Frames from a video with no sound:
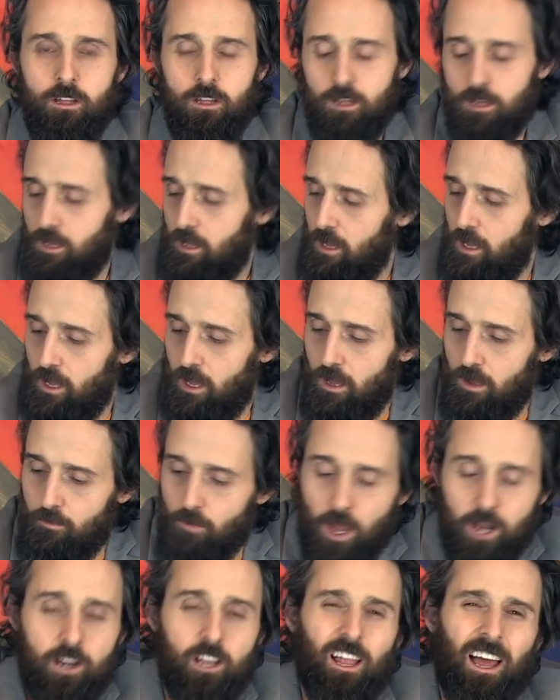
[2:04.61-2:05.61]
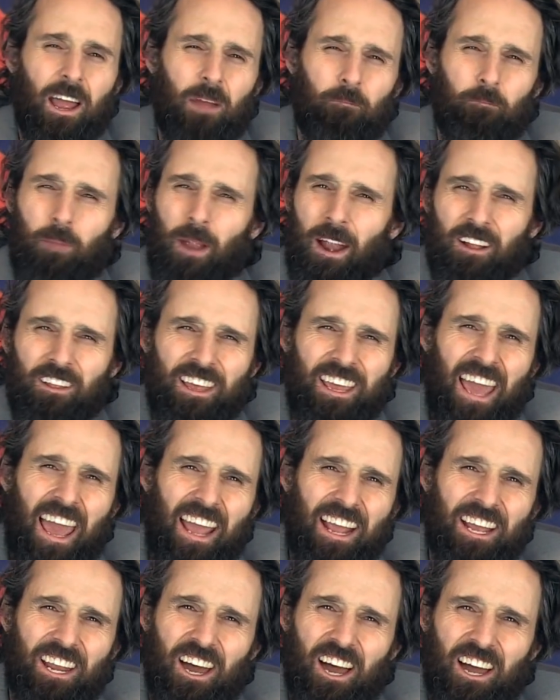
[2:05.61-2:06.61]
I'm not gonna lie, I'm barely
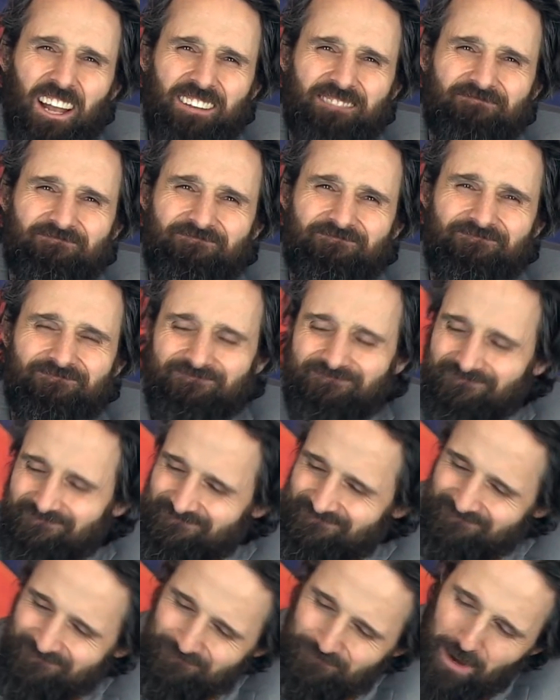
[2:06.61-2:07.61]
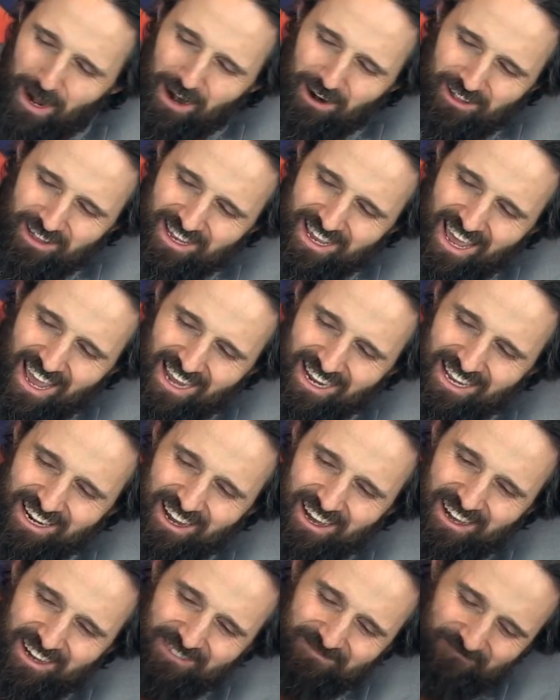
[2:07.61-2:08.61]
hanging on. Barely hanging
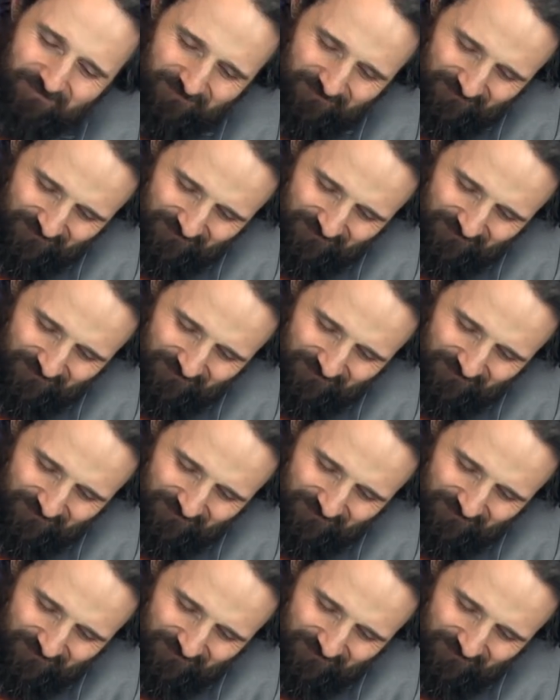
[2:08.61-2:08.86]
on.